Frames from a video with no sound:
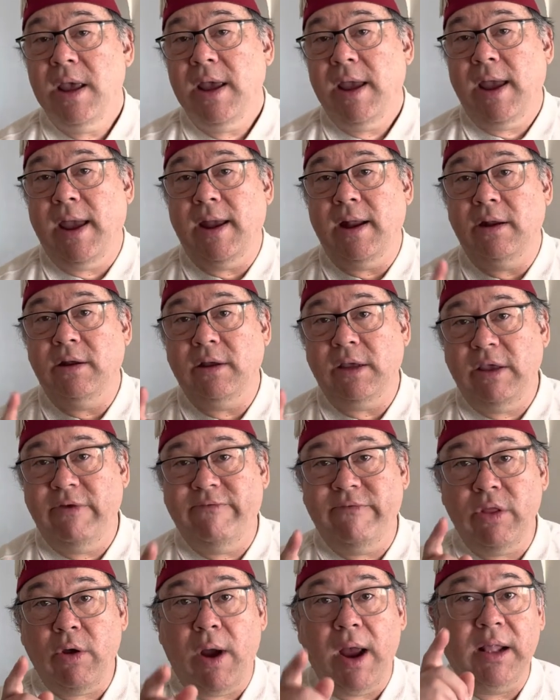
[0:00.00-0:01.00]
And
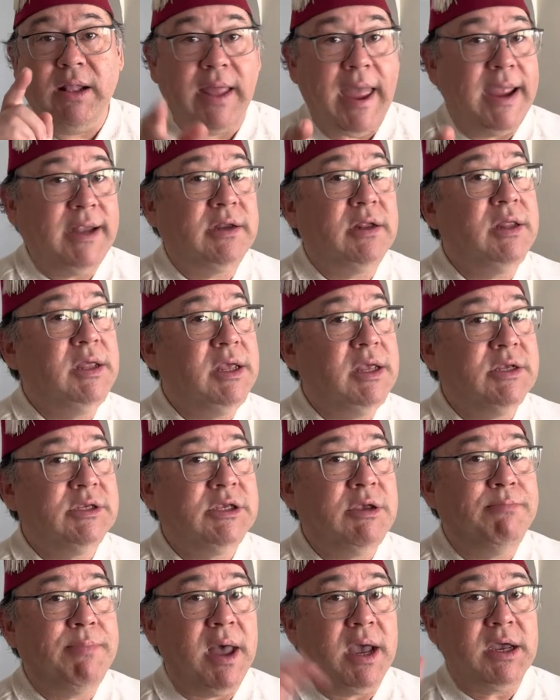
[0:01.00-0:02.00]
even though I liked the EZ
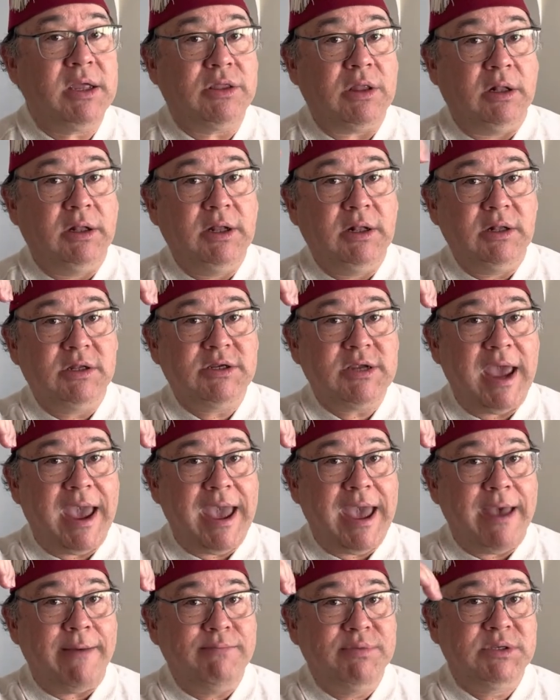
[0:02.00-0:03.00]
Bucket, the little
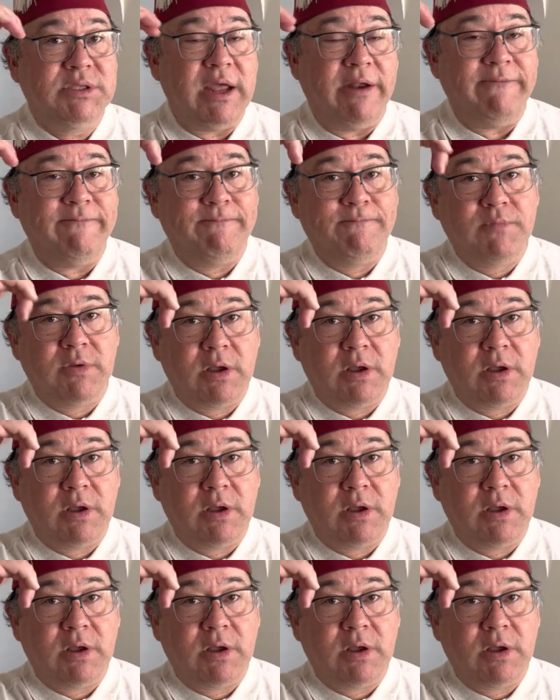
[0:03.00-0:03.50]
tabs that,